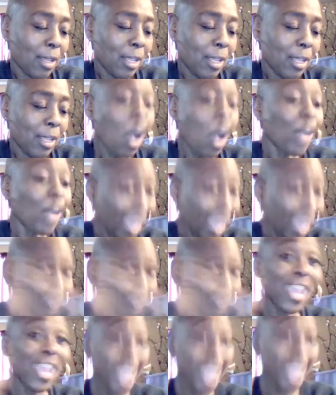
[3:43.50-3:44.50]
Okay, you can
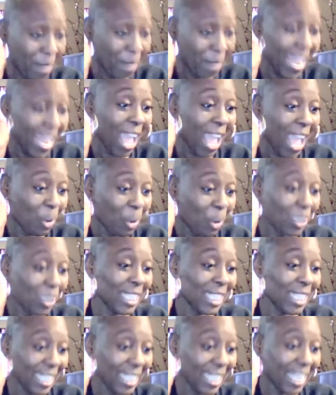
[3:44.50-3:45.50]
hear me now.
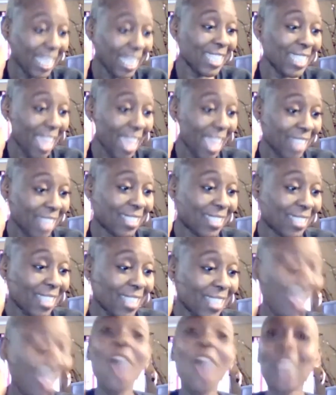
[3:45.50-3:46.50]
Gwendolyn says yes.
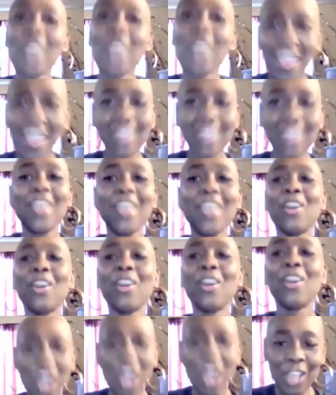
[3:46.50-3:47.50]
Okay,
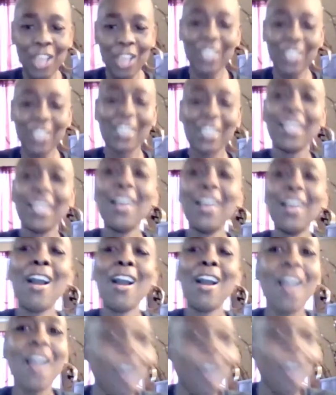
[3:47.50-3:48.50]
good.
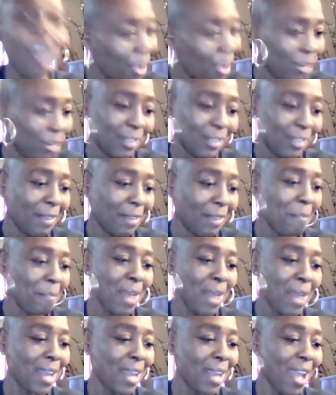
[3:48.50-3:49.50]
Oh my
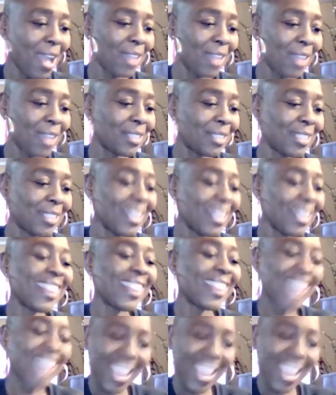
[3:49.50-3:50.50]
gosh.
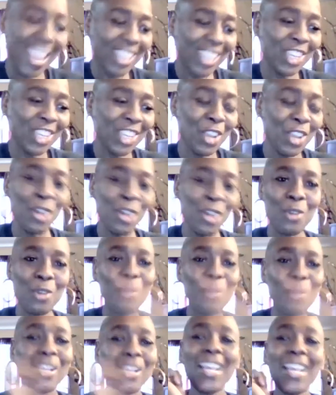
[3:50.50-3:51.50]
Thank you.
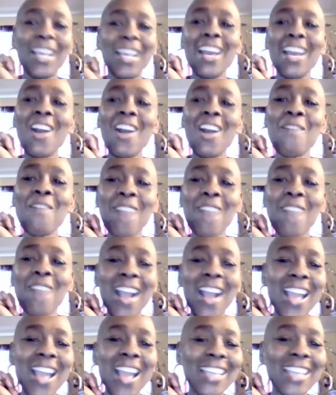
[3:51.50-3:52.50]
All
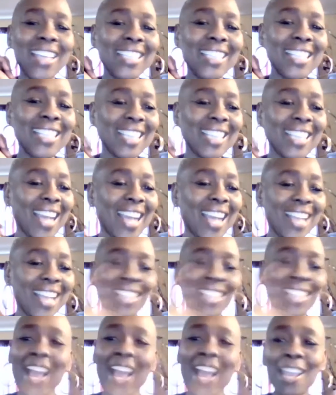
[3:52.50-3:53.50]
right. Listen, guys,
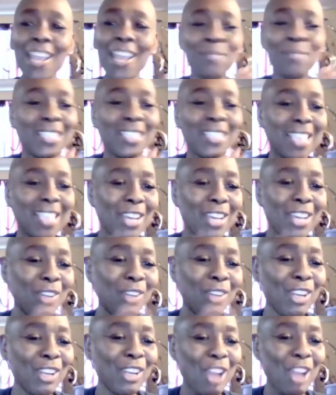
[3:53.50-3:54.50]
I am still
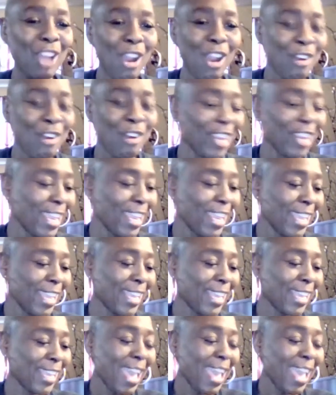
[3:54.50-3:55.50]

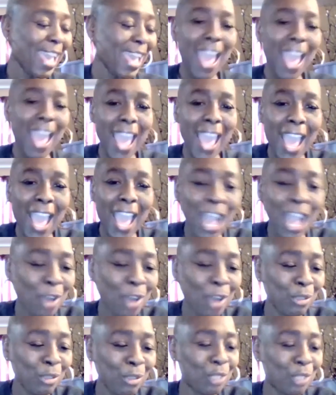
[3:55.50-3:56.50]
learning how
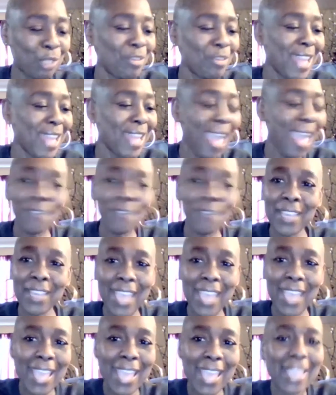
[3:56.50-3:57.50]
to
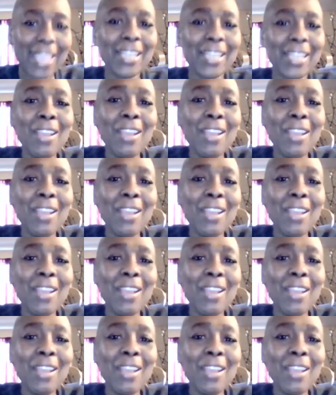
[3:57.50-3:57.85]
navigate